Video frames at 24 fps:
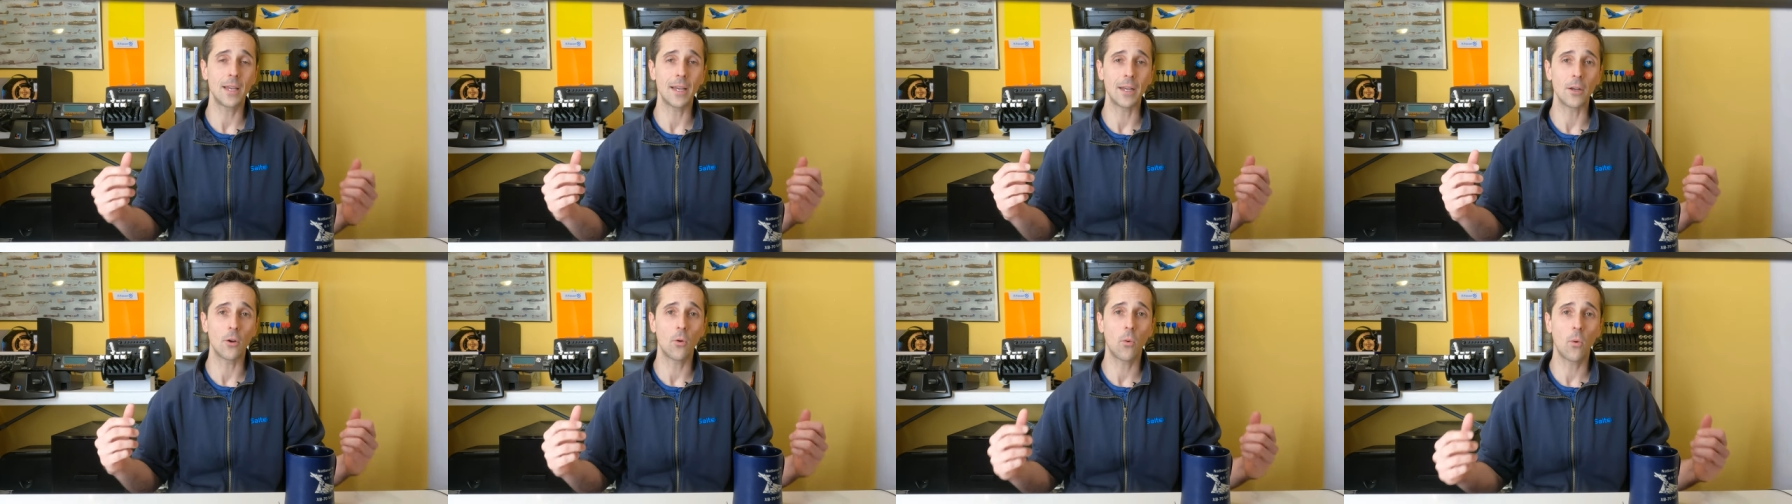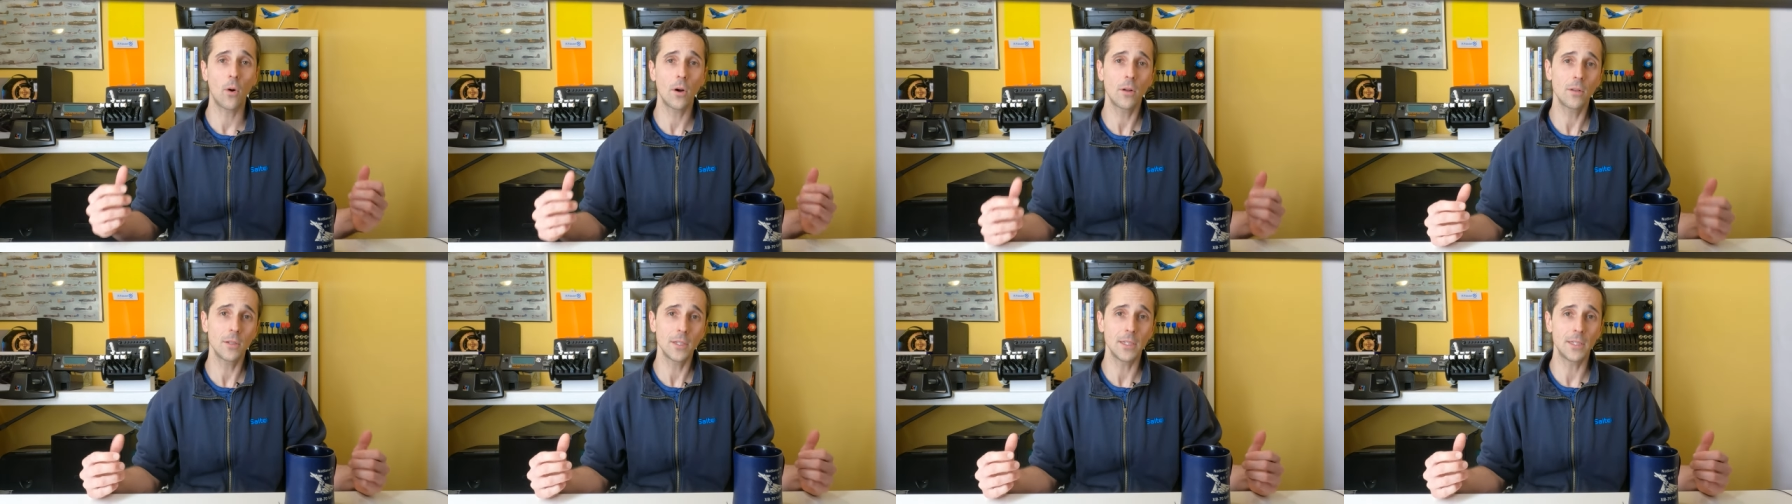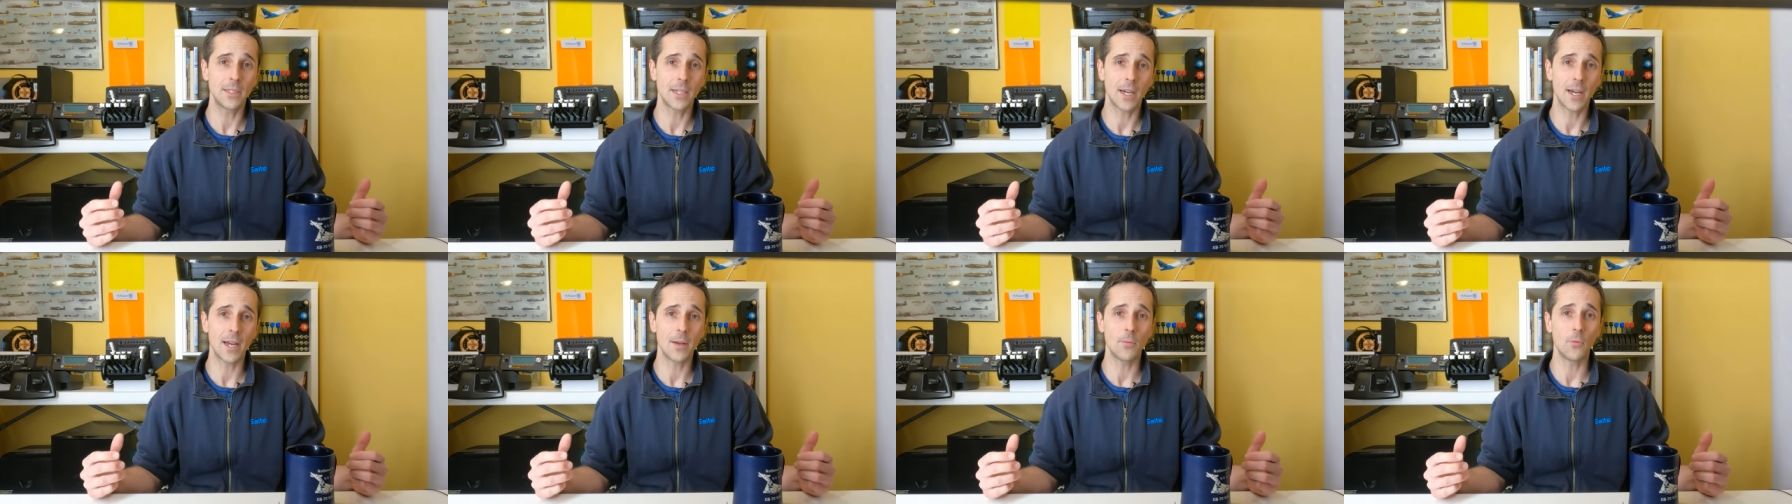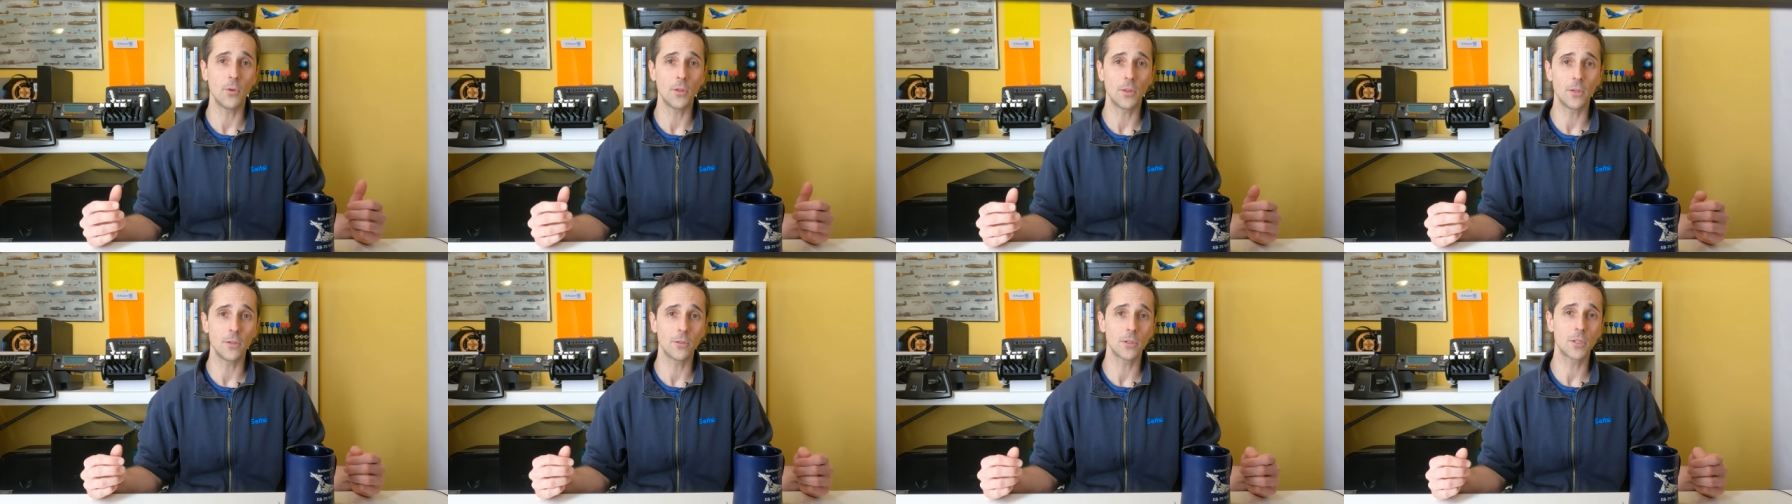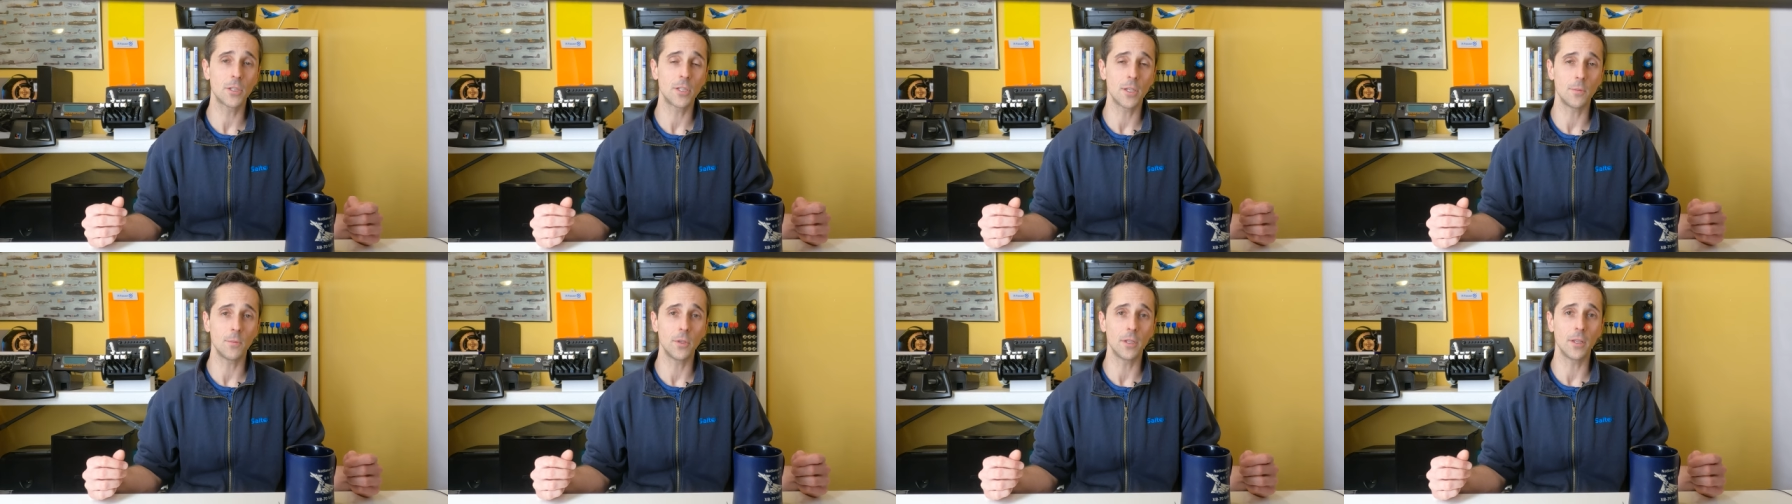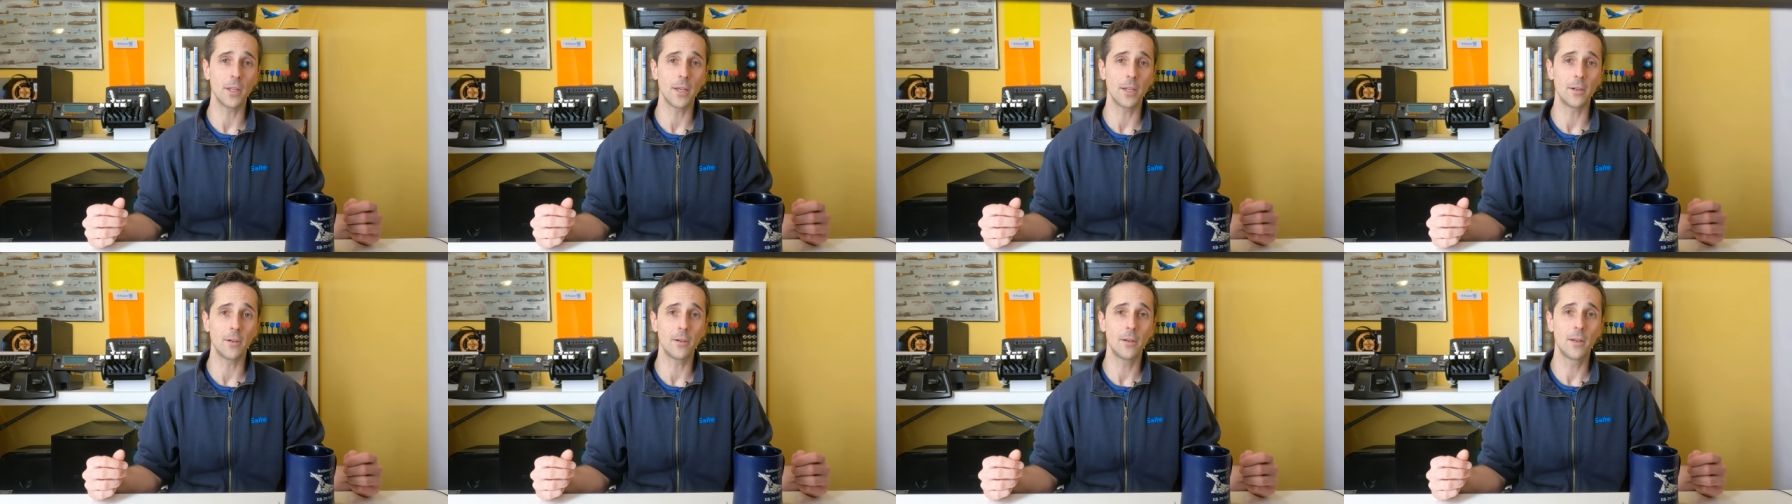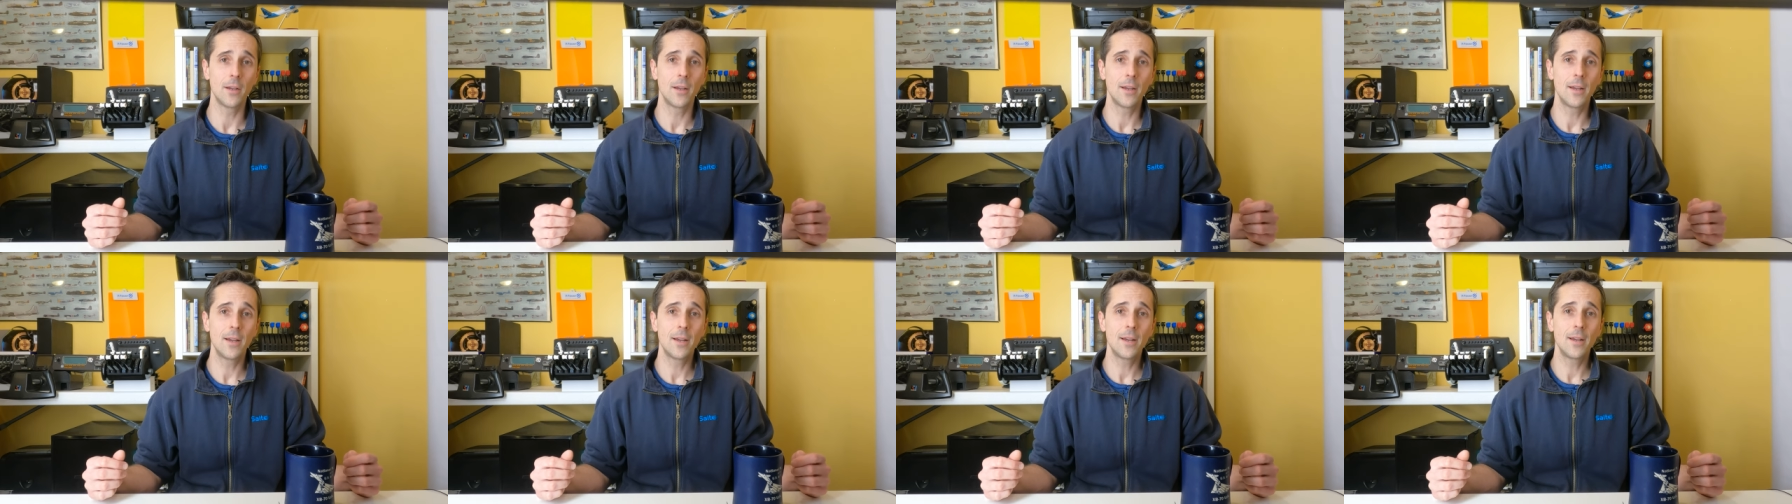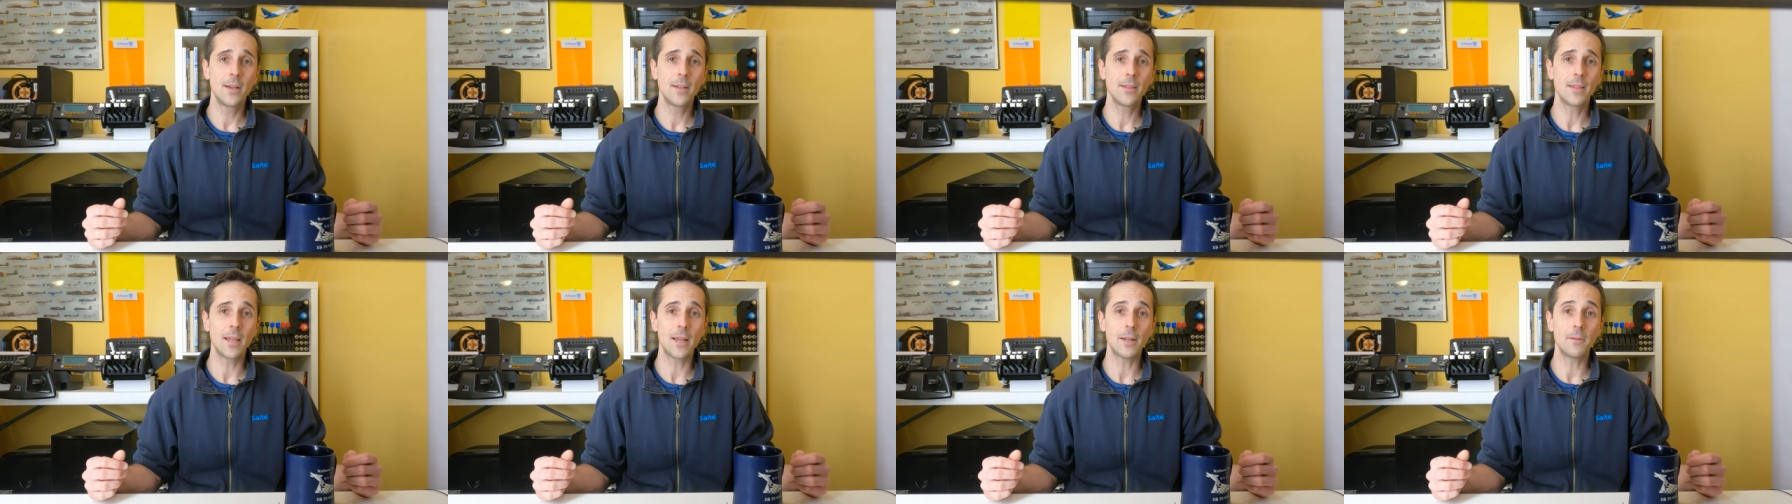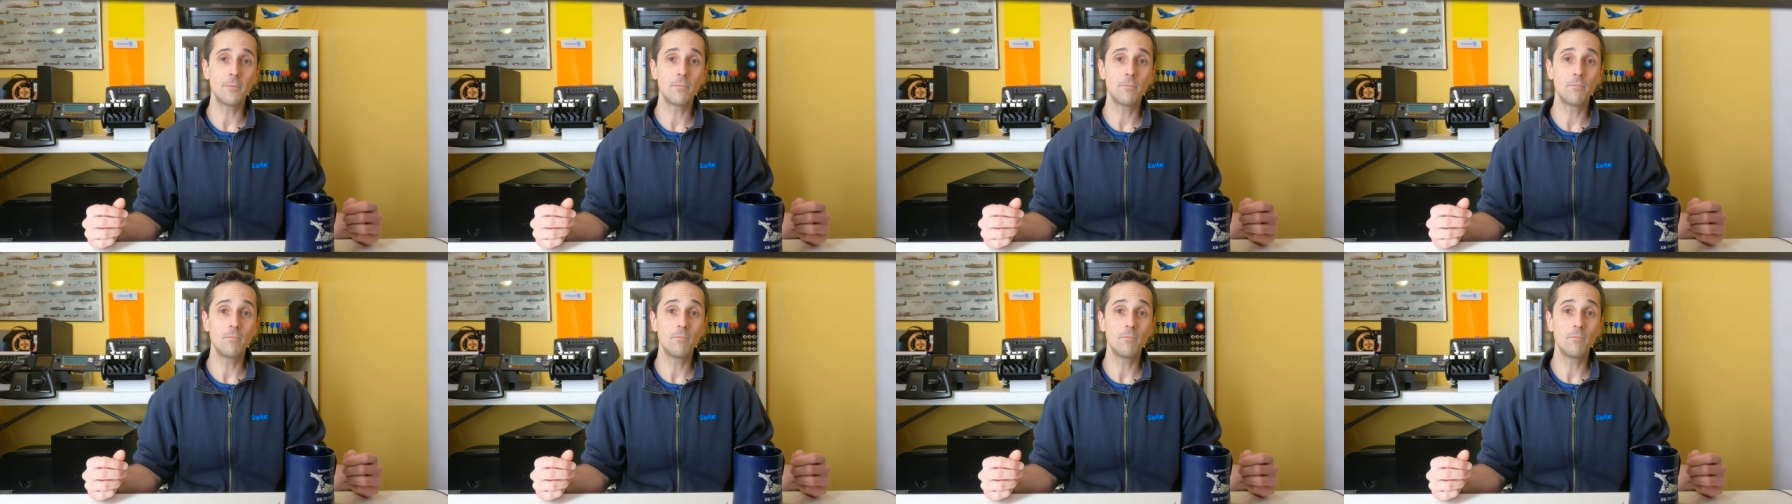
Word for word: and quality time with your simulator that,